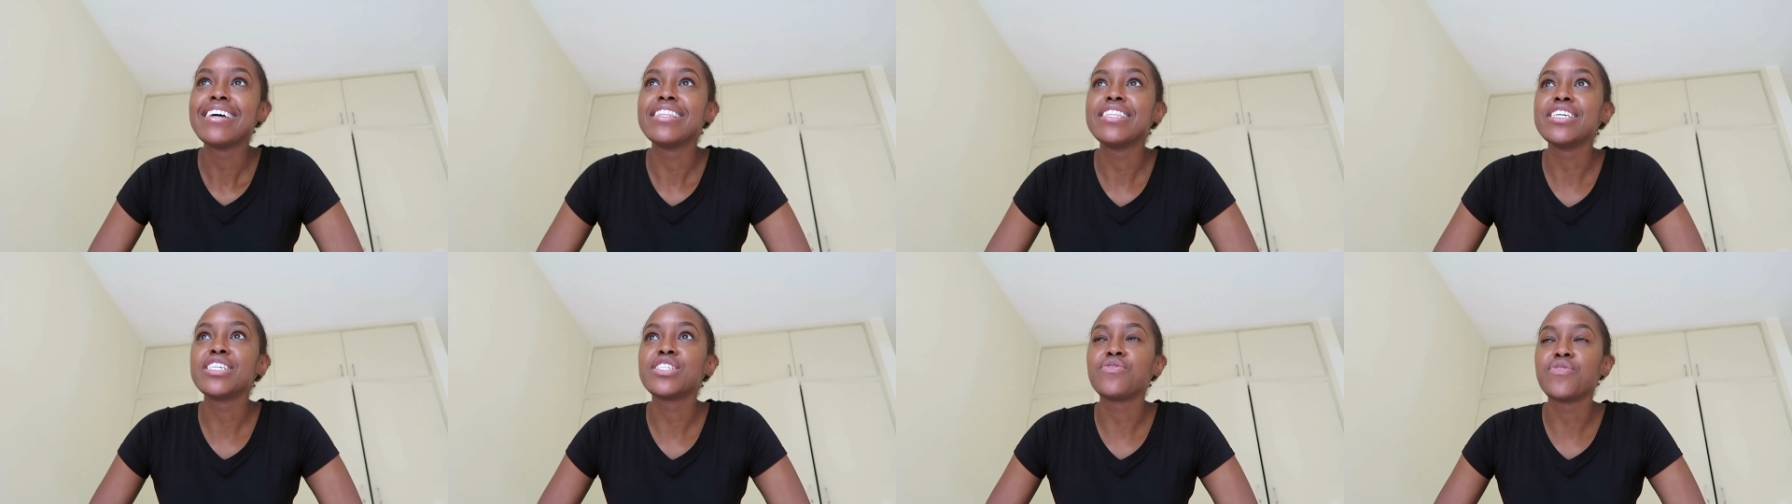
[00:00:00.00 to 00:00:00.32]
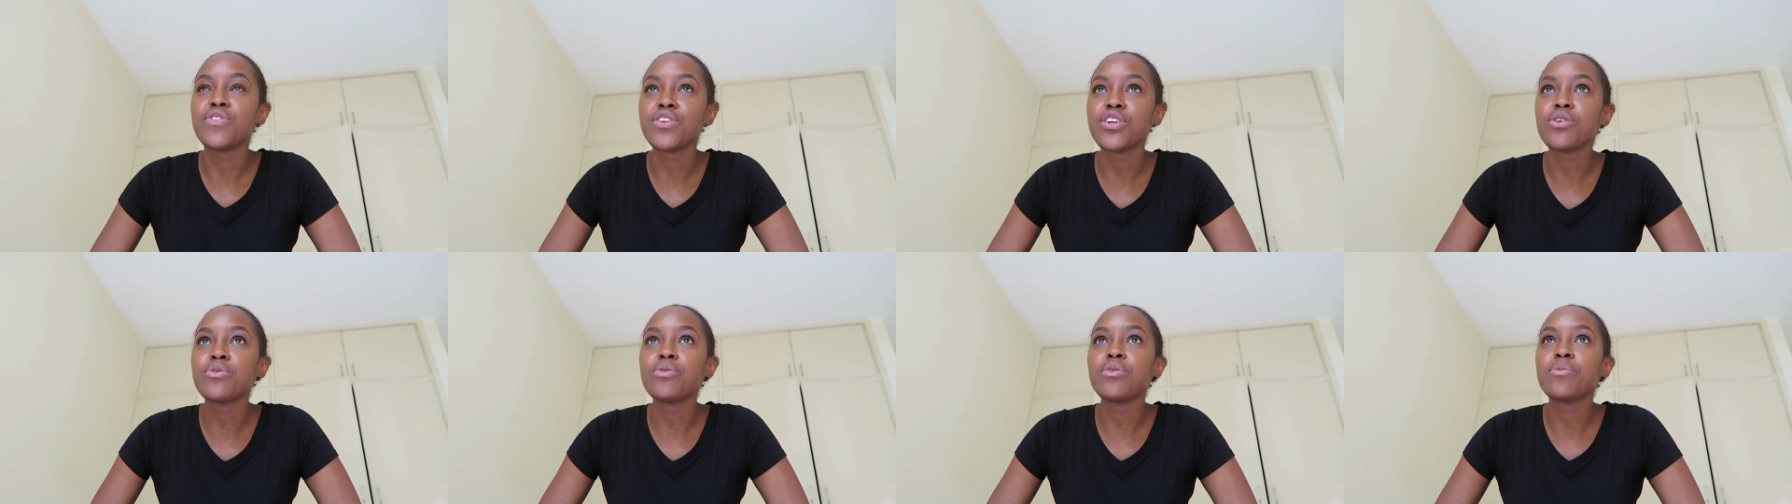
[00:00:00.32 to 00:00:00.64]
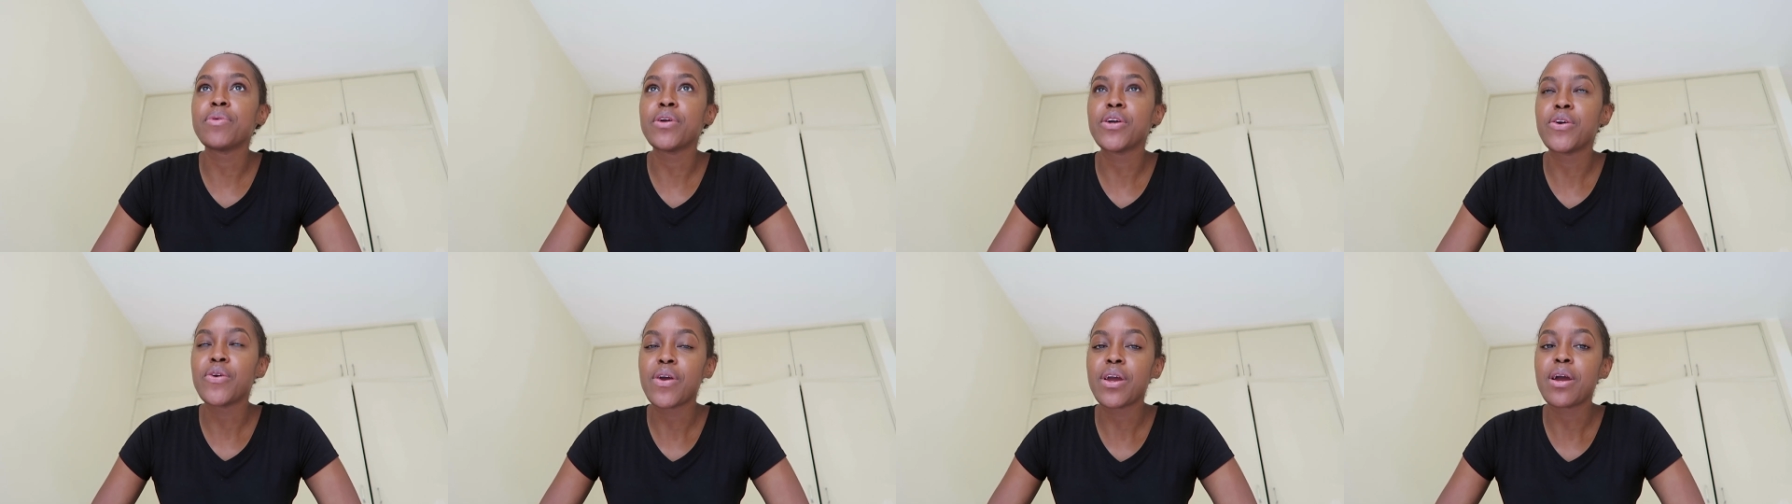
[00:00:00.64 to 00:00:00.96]
This video will
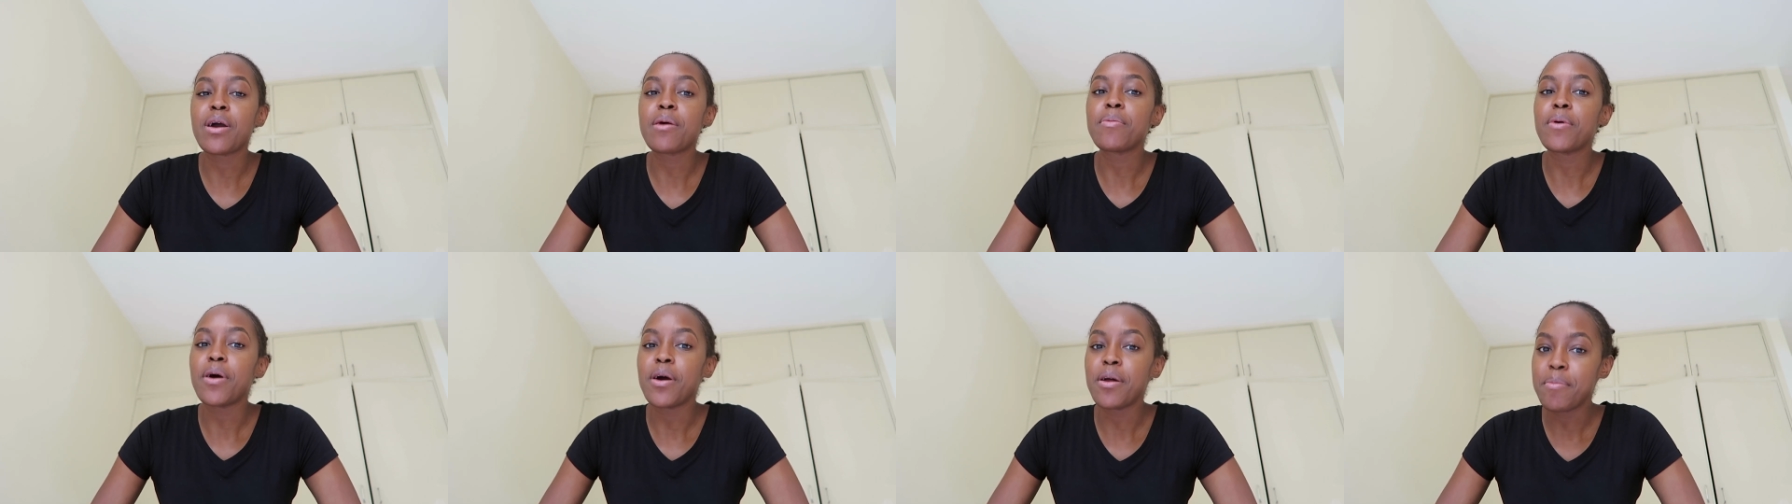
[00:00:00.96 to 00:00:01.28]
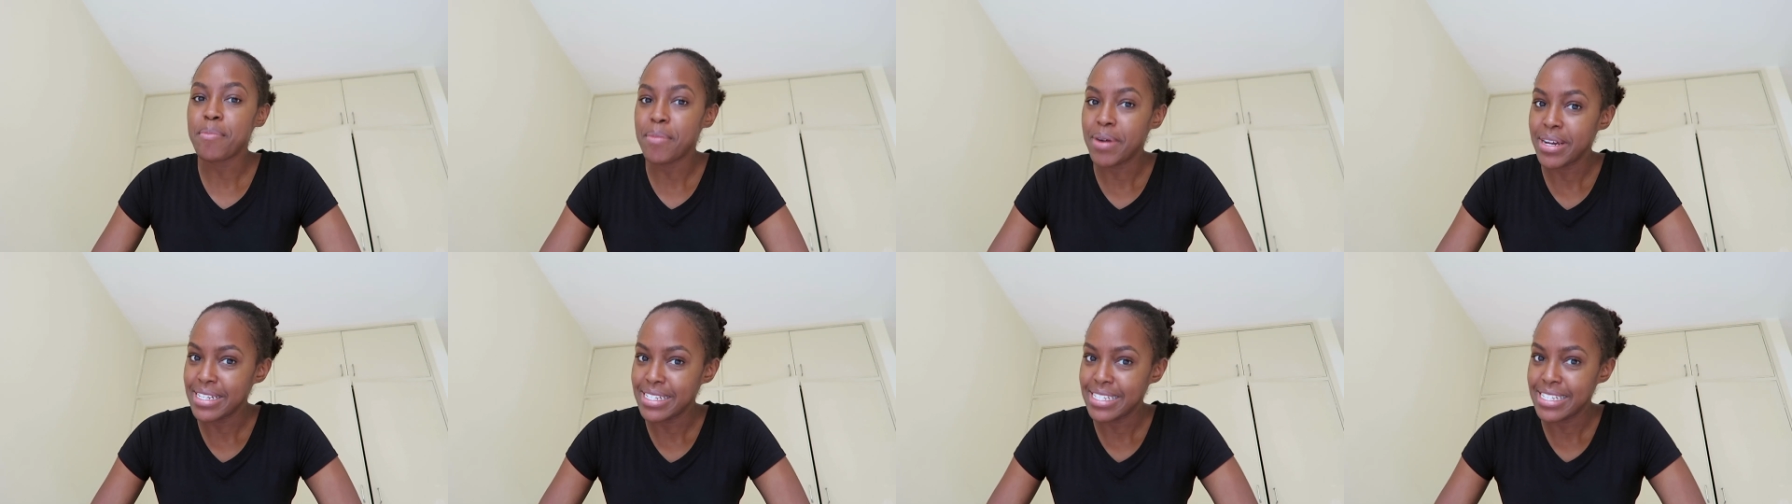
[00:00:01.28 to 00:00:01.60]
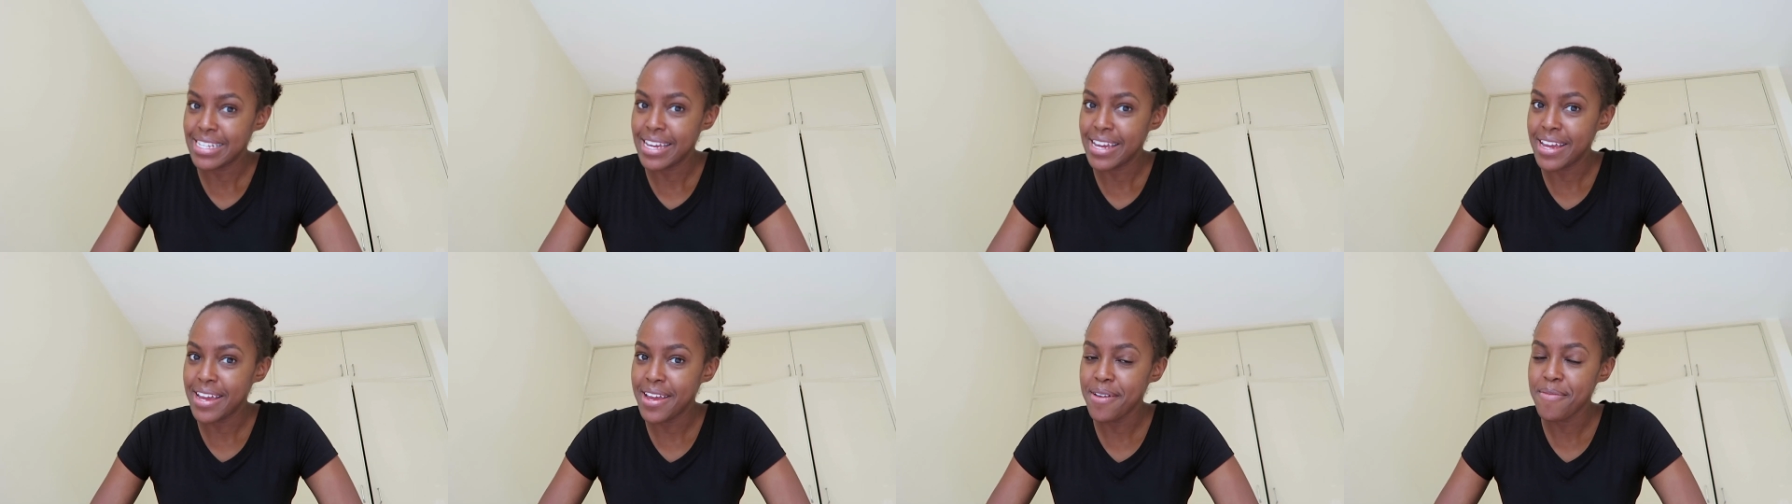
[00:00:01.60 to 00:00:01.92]
be going up on
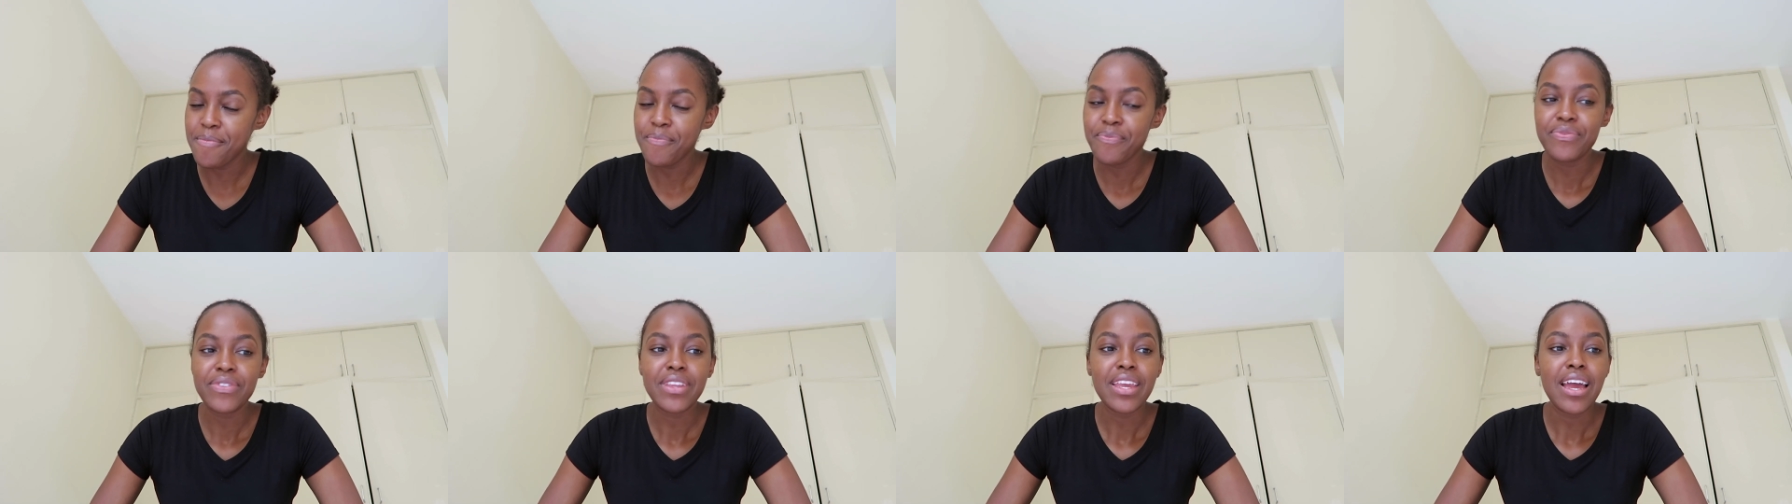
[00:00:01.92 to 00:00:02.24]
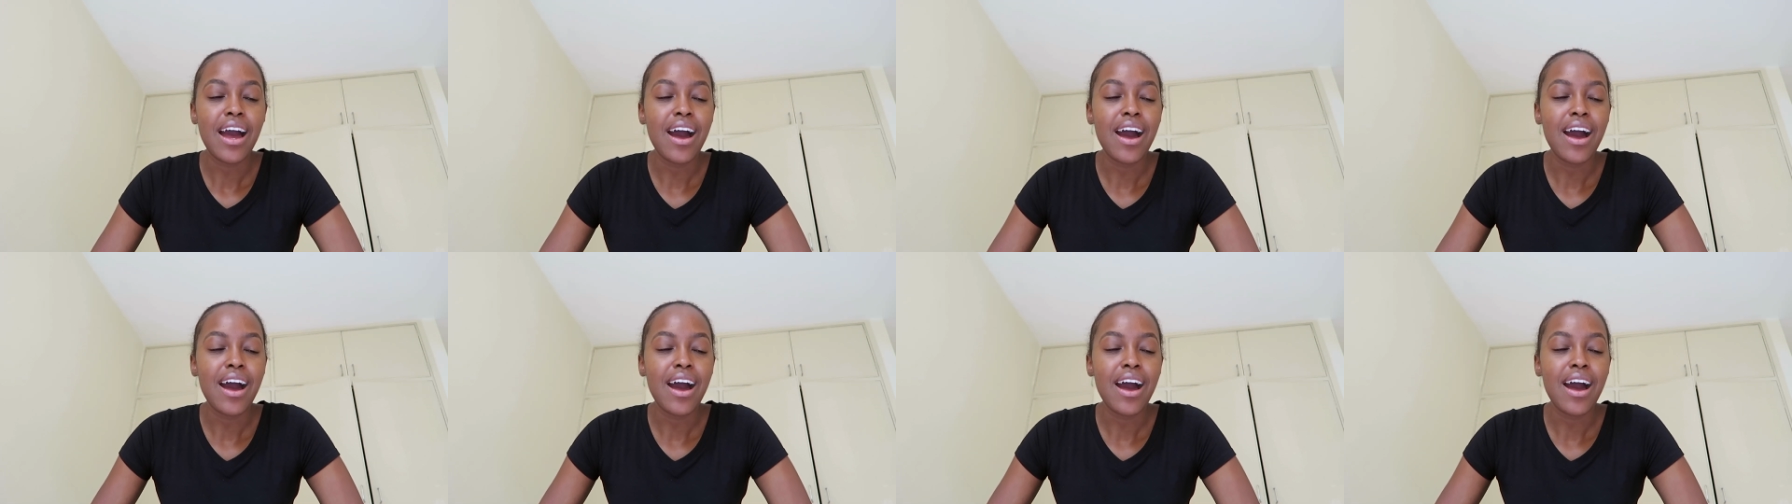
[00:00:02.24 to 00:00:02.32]
Monday.